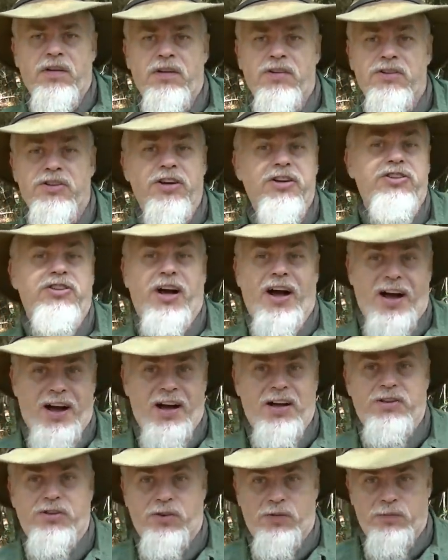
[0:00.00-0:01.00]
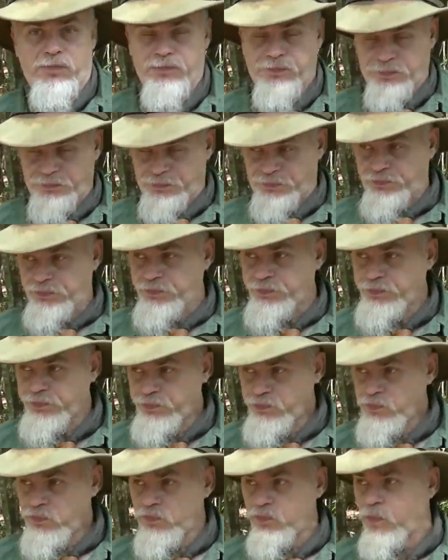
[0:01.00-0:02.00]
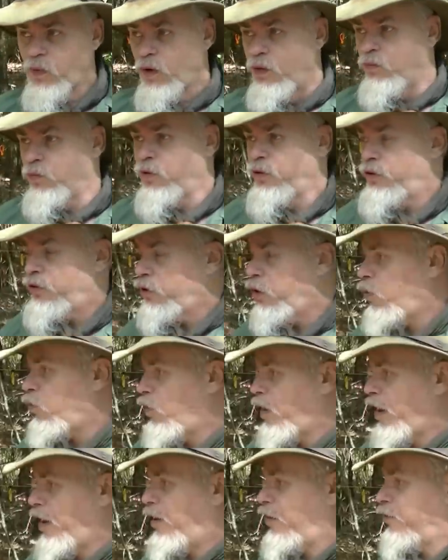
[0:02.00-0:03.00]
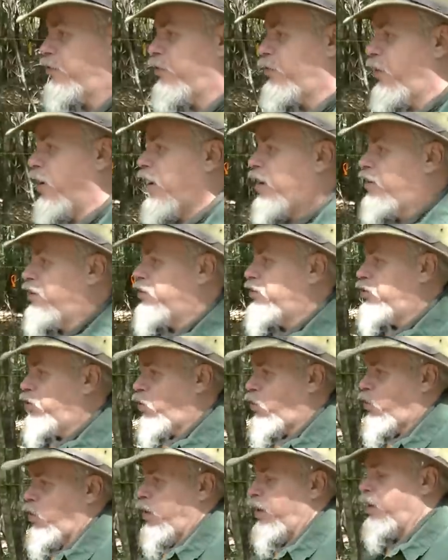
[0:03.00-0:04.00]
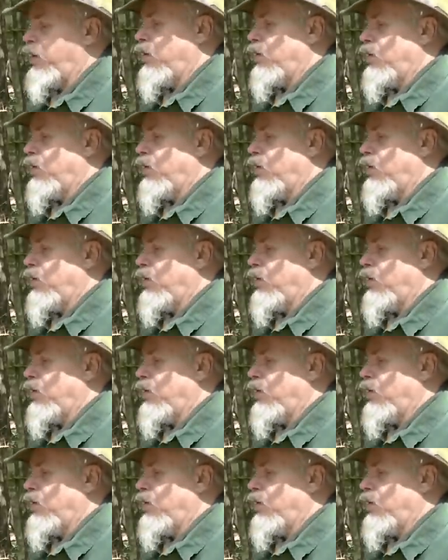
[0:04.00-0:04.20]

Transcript: such a hassle when you're going out to try to enjoy